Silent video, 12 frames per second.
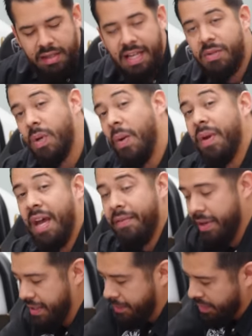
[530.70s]
that's why we have
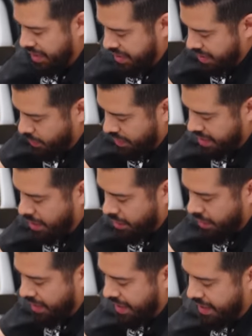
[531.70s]
other brushes, which I'll
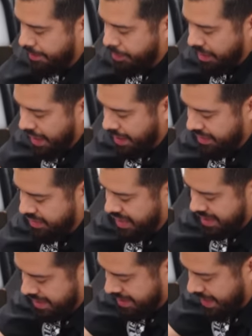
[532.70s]
go ahead and pull out in
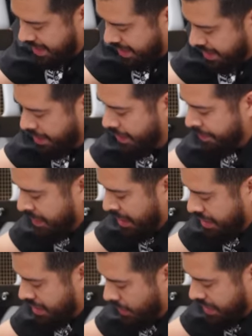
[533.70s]
just a second.
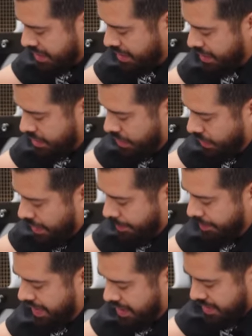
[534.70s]
So we're just gonna do our
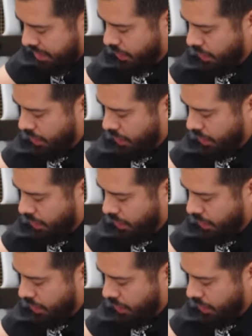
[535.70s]
best to